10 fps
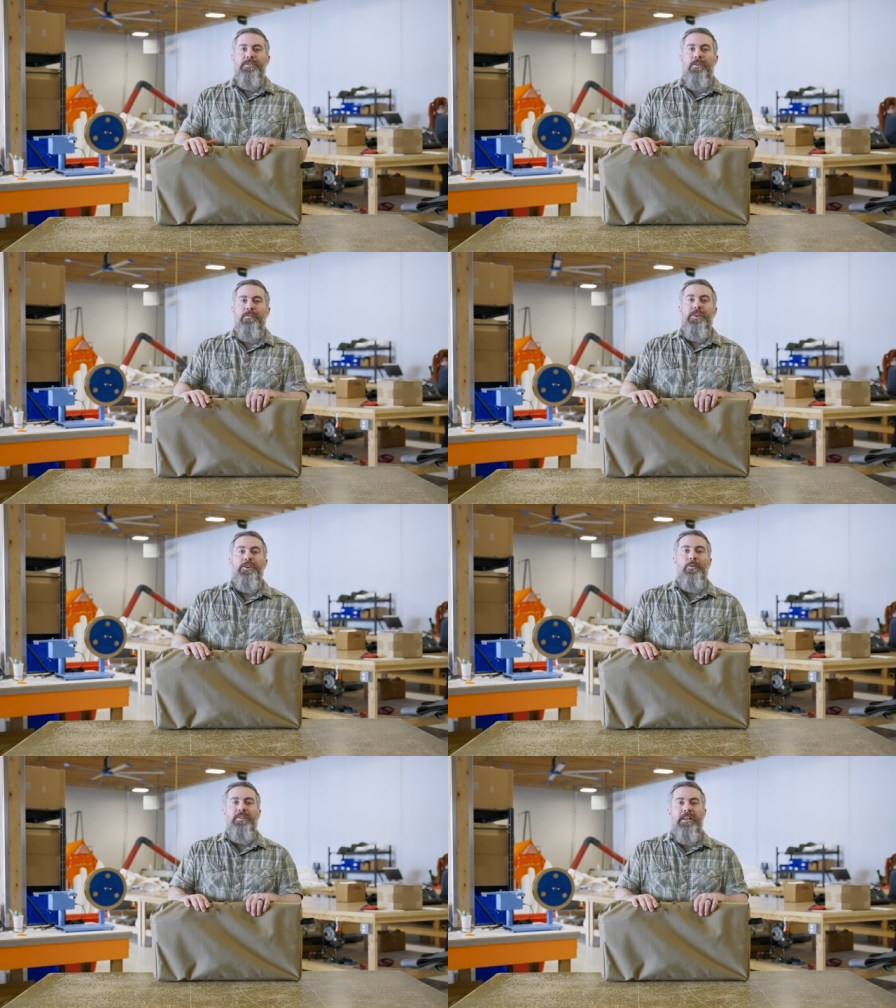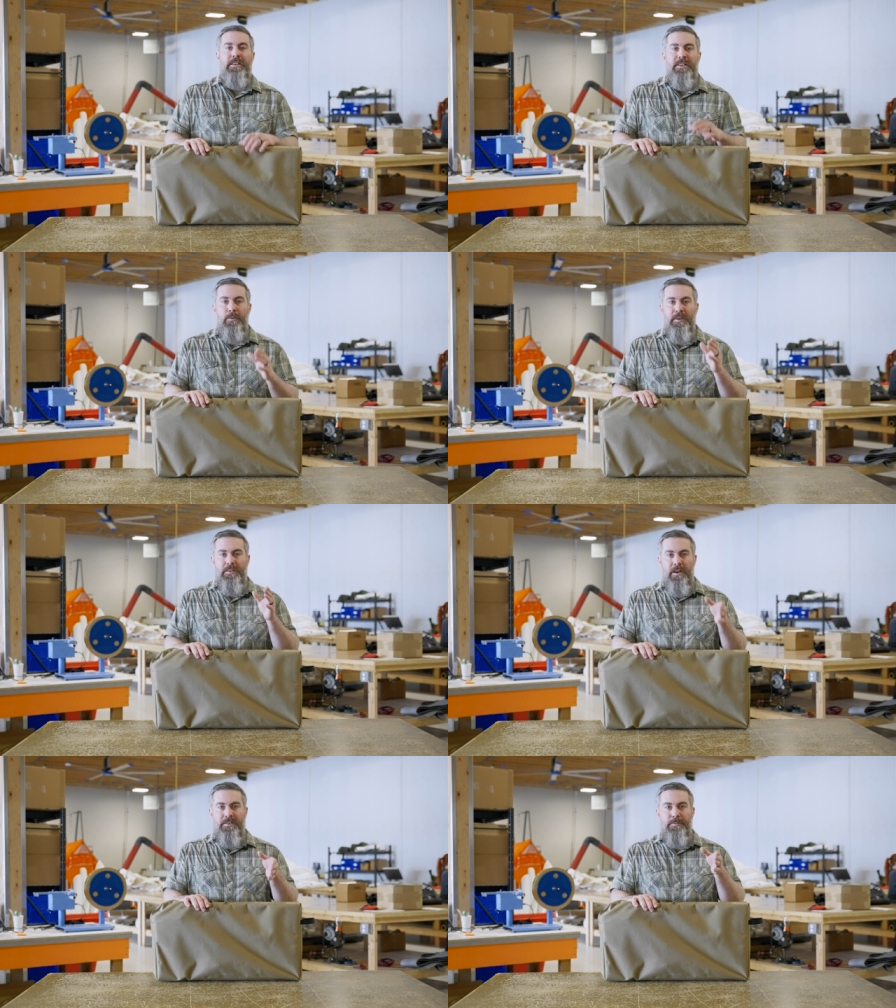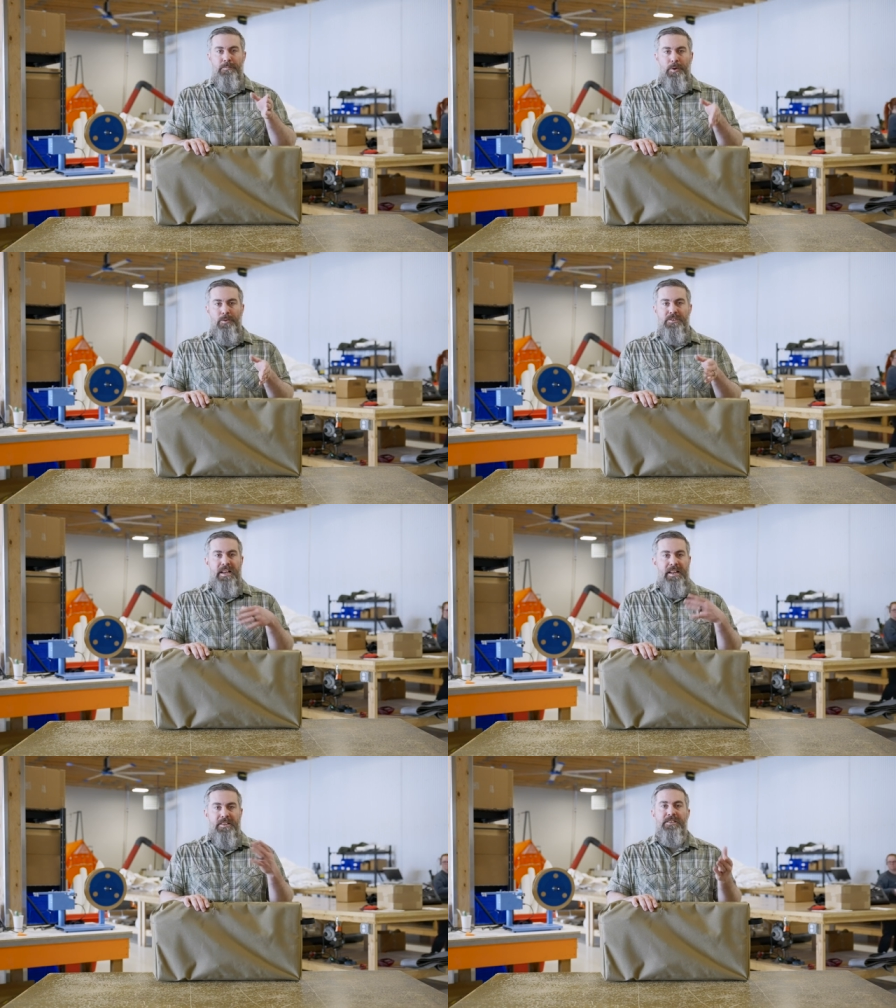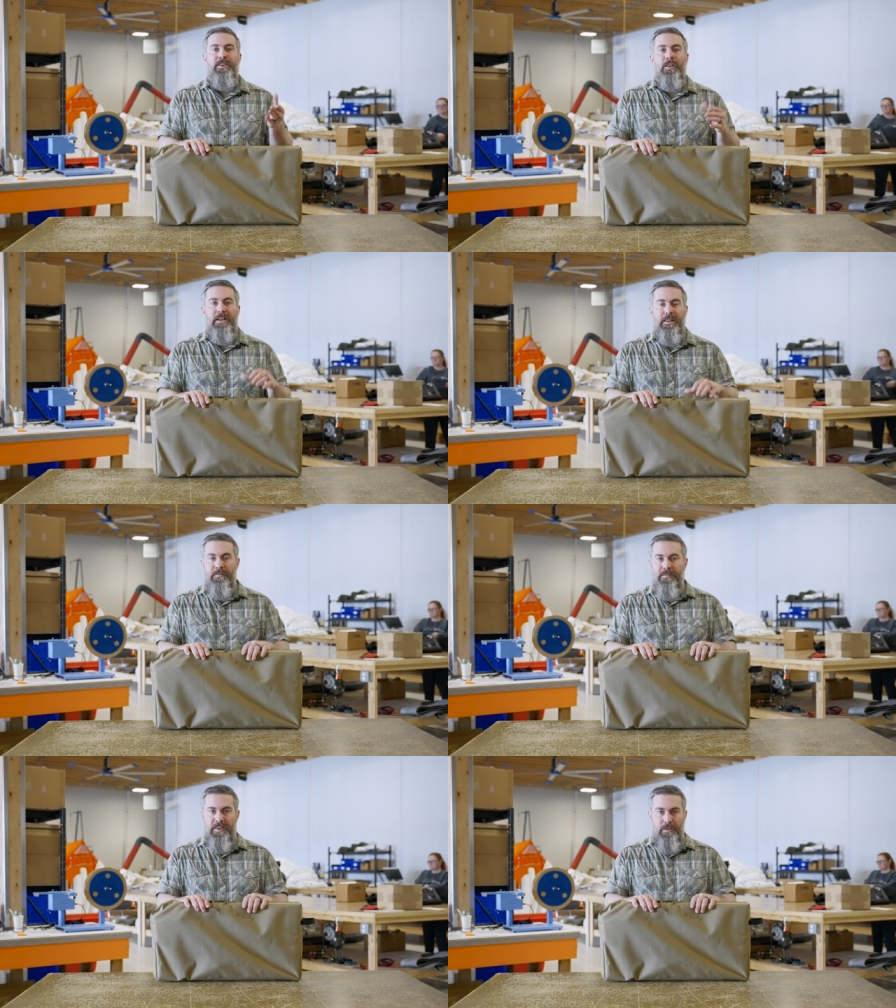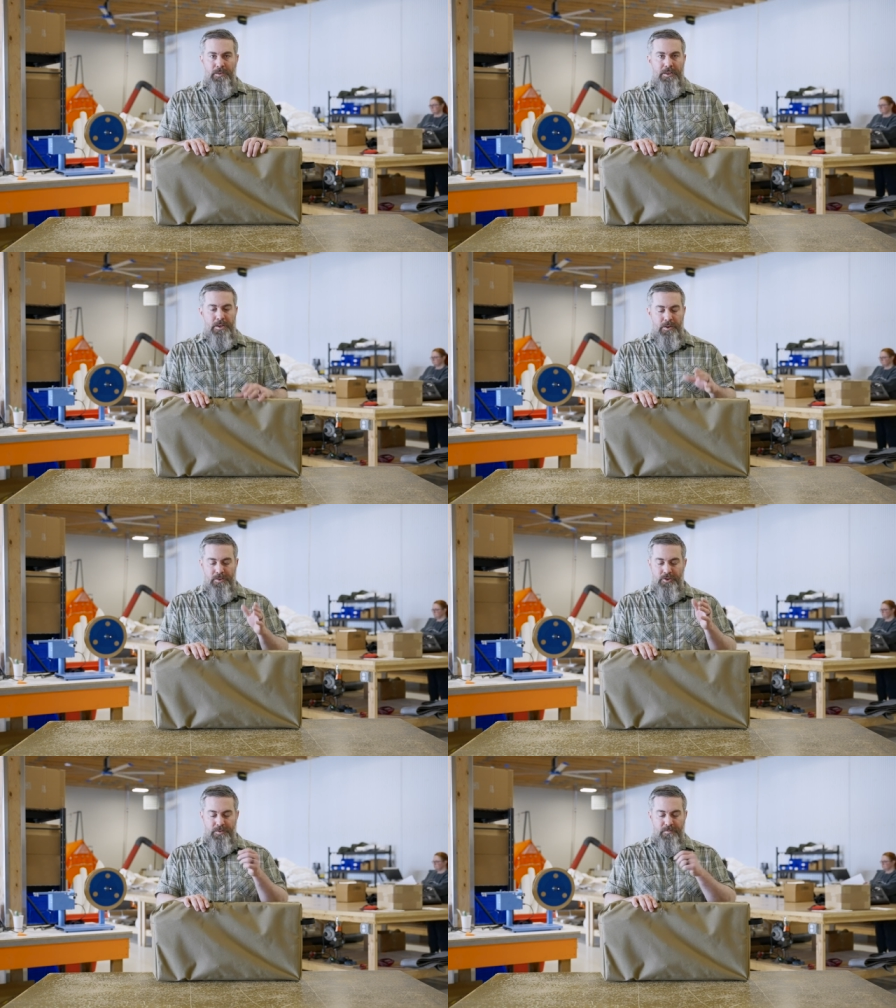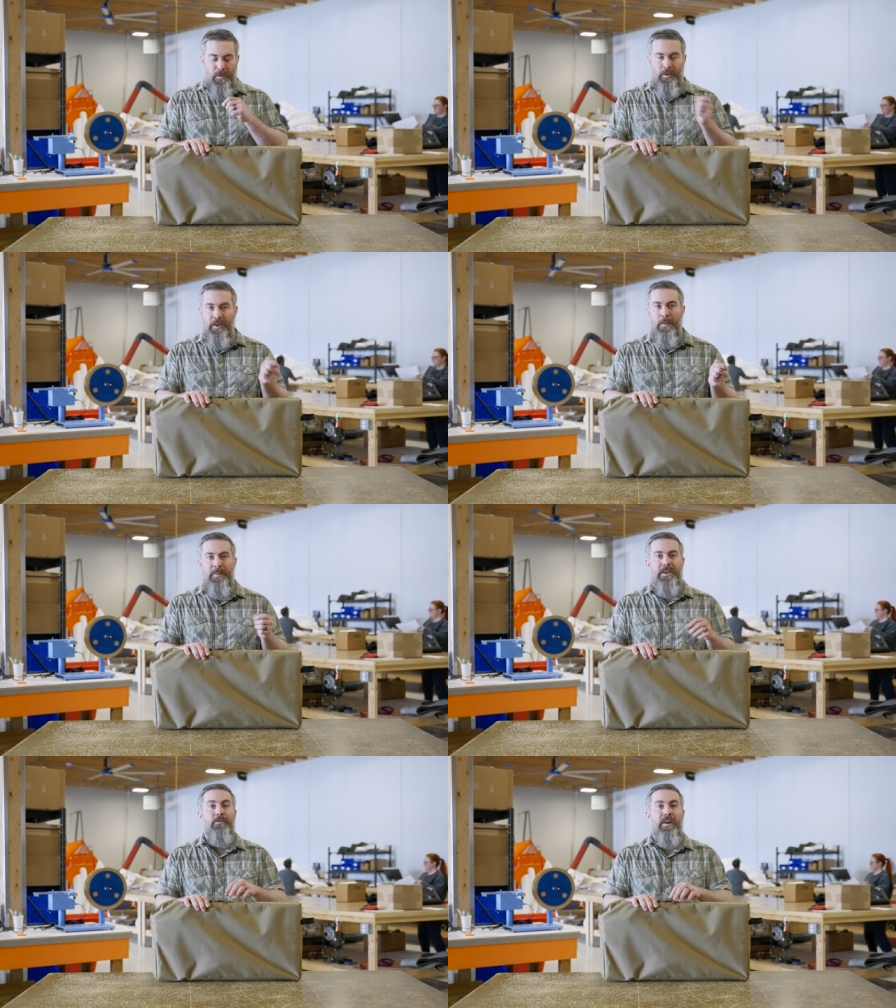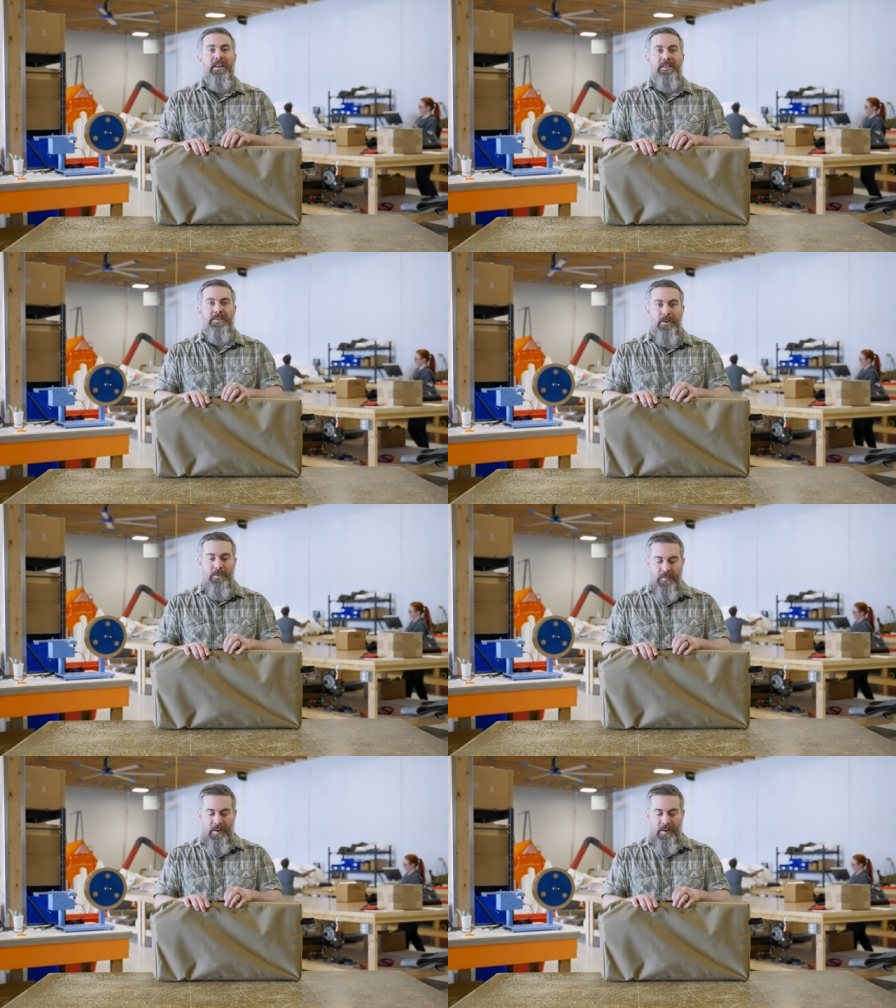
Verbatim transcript: stove, you don't need to deal with nuts and bolts and installing in the field. You can just fold it up and you're ready to start a